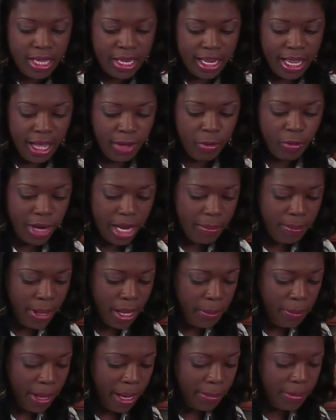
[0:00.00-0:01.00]
Now, red
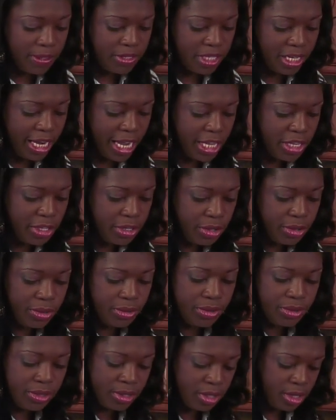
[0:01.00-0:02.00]
bell peppers that I
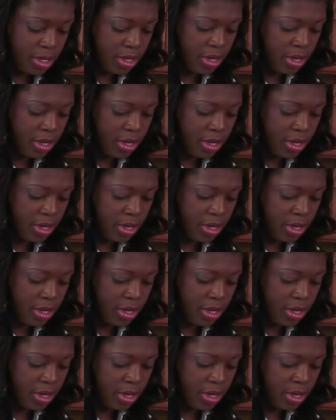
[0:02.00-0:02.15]
use